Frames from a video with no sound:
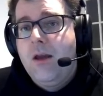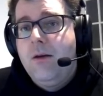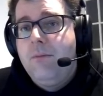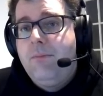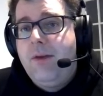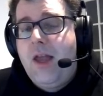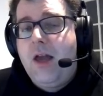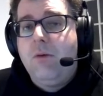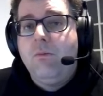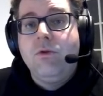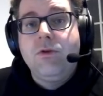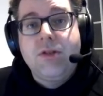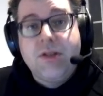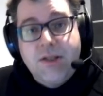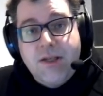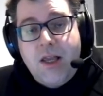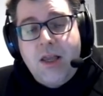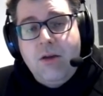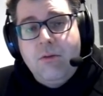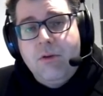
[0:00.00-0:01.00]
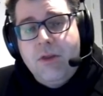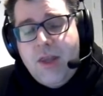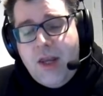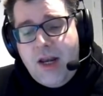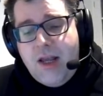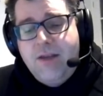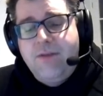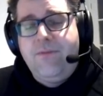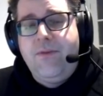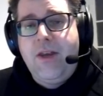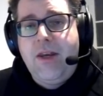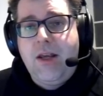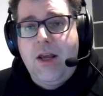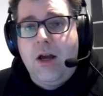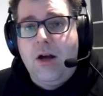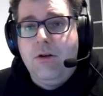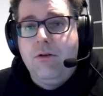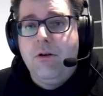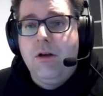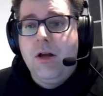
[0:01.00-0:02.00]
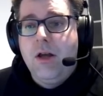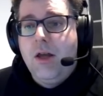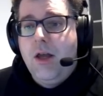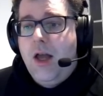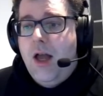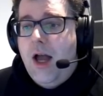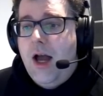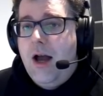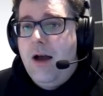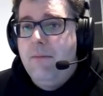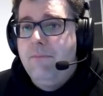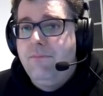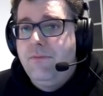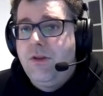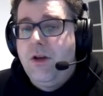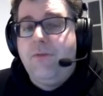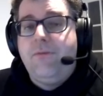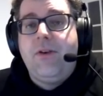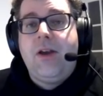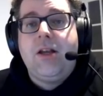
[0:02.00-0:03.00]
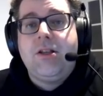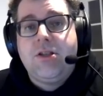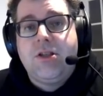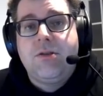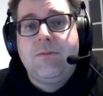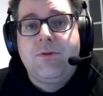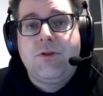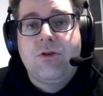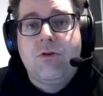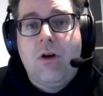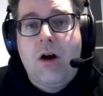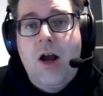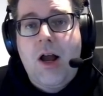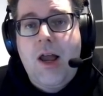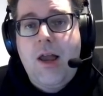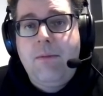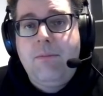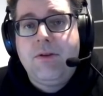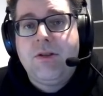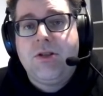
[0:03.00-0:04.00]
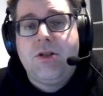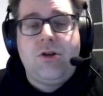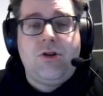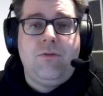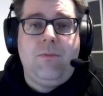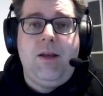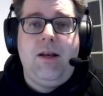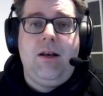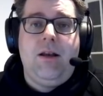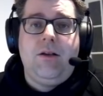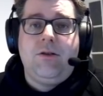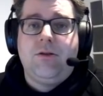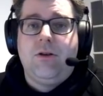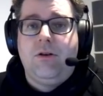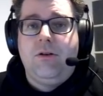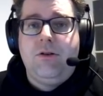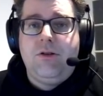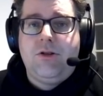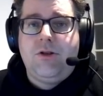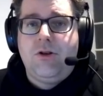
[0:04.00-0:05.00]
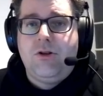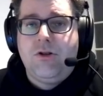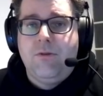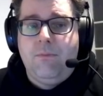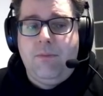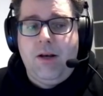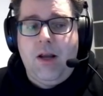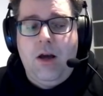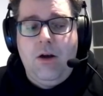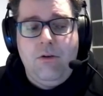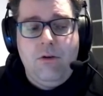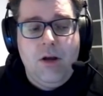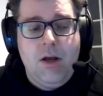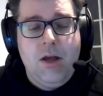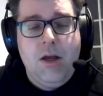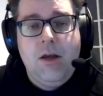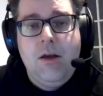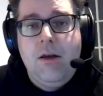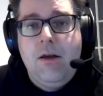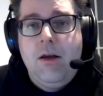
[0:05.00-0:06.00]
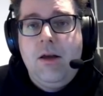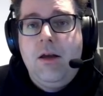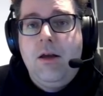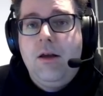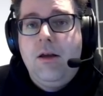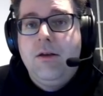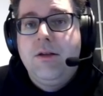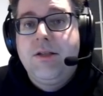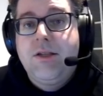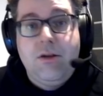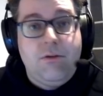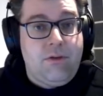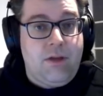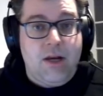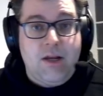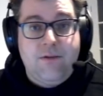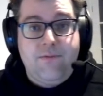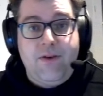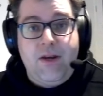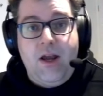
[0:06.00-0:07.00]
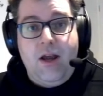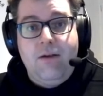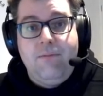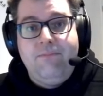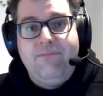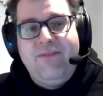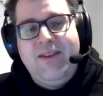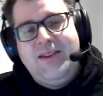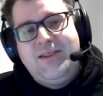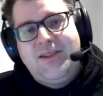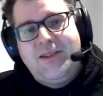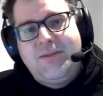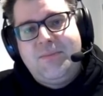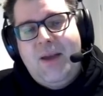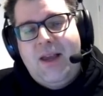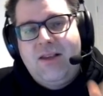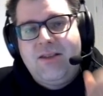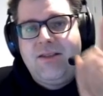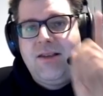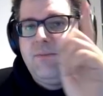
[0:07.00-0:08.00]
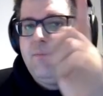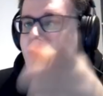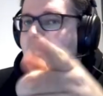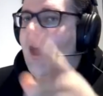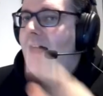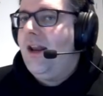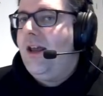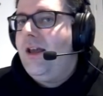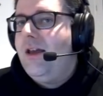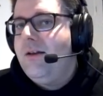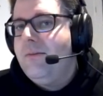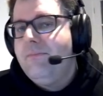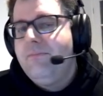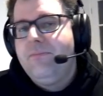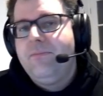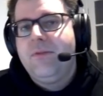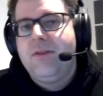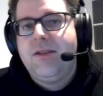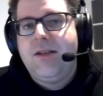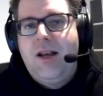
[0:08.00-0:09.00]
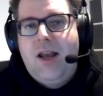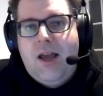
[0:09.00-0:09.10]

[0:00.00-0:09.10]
But yeah, we'll see you on the next video. Don't forget to subscribe. Social media links are in the description below. See you on the next video. This is Megasim out of here. See you